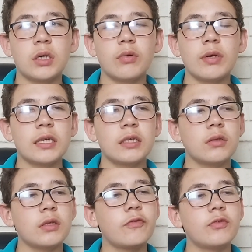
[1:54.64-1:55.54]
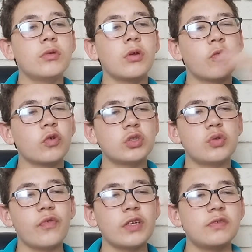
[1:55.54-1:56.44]
I reckon, if, of course,
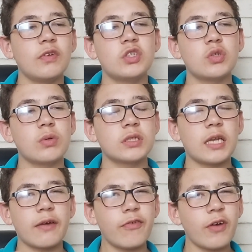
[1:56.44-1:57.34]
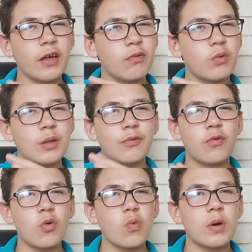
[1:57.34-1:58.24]
reverse fixture was like 5-1,
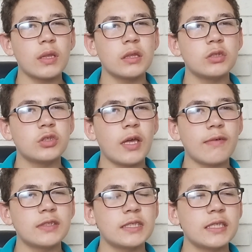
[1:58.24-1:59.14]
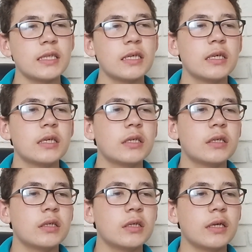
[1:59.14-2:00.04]
4-1 to Everton.
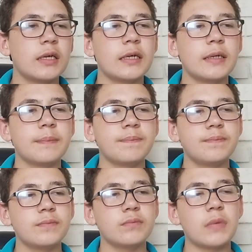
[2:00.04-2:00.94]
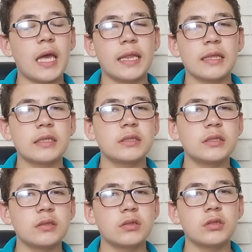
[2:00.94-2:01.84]
Madness.